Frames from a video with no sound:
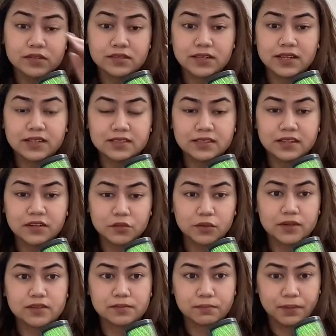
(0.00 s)
sales than you
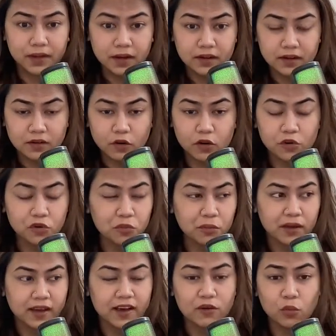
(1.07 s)
expect, or you
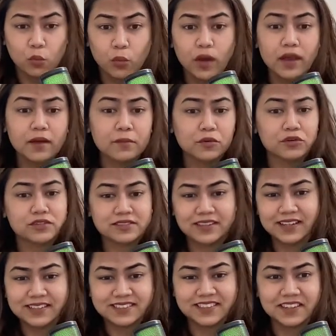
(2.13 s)
may have way more
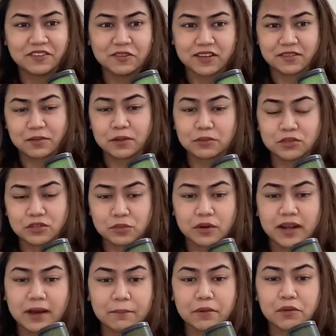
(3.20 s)
sales than you expect, which is what
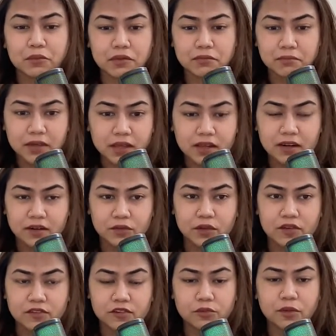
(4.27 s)
happened with me in
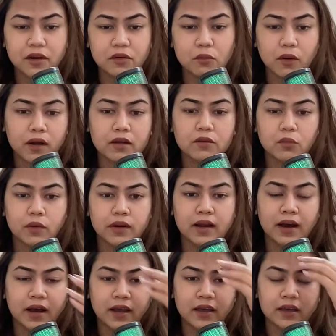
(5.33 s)
2021 when
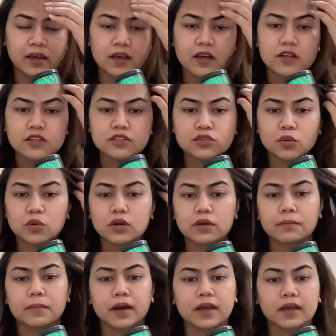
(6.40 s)
I sold
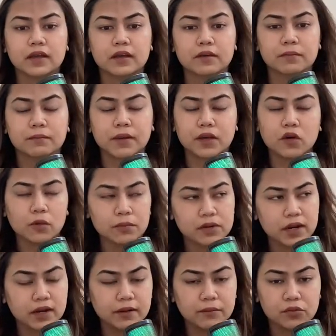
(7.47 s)
my
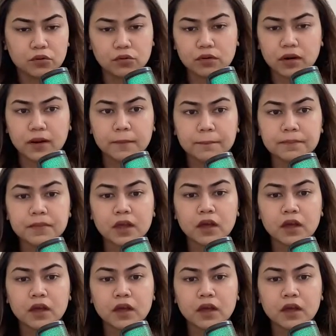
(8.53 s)
copywriting program